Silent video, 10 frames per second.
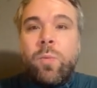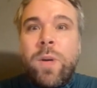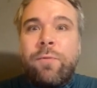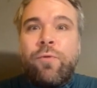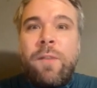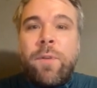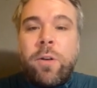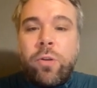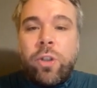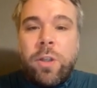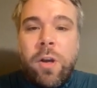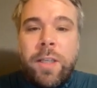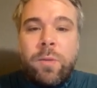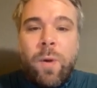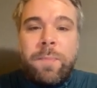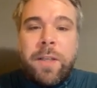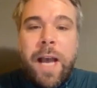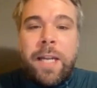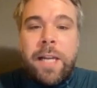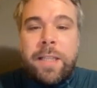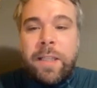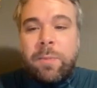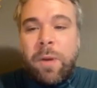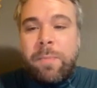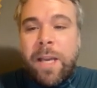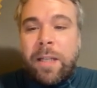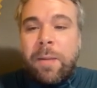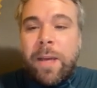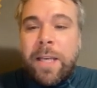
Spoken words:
We've revolutionized website analytics by making them